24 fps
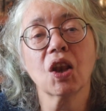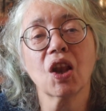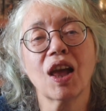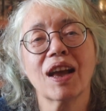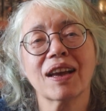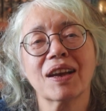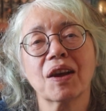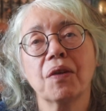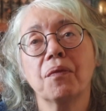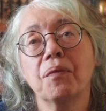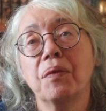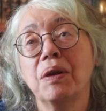
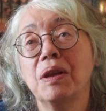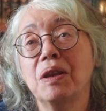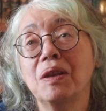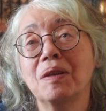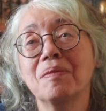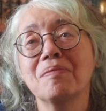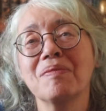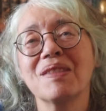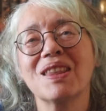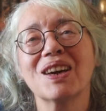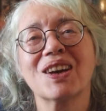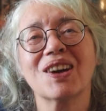like
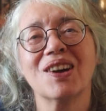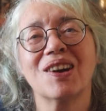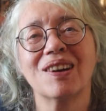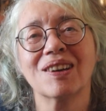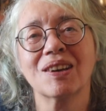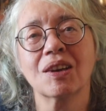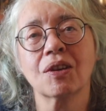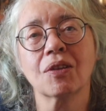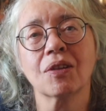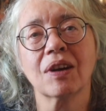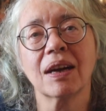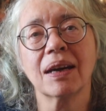William the
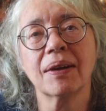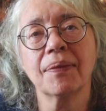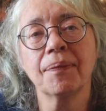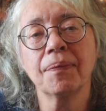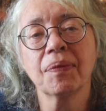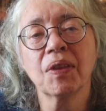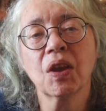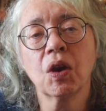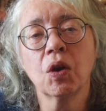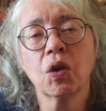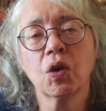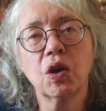Conqueror,
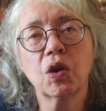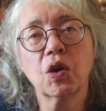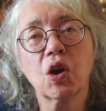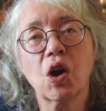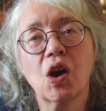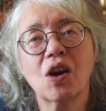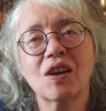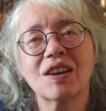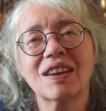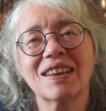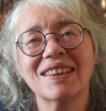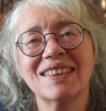who
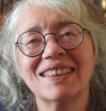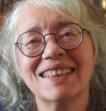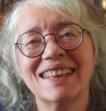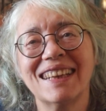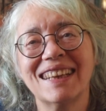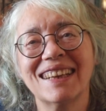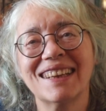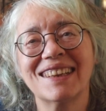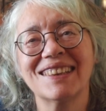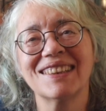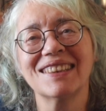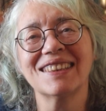conquered
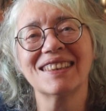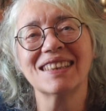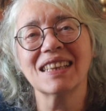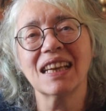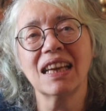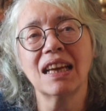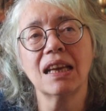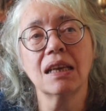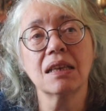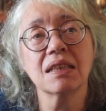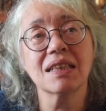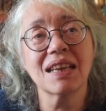England
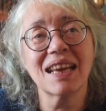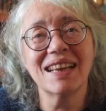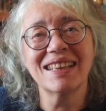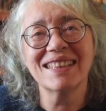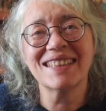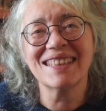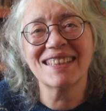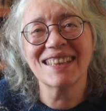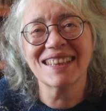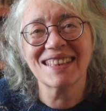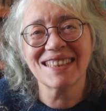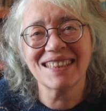in
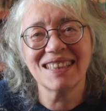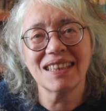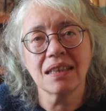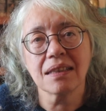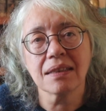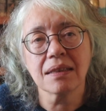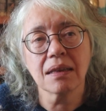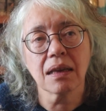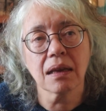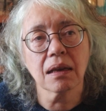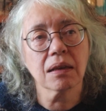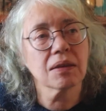
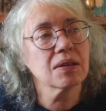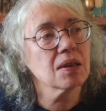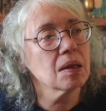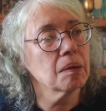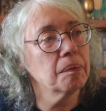1066,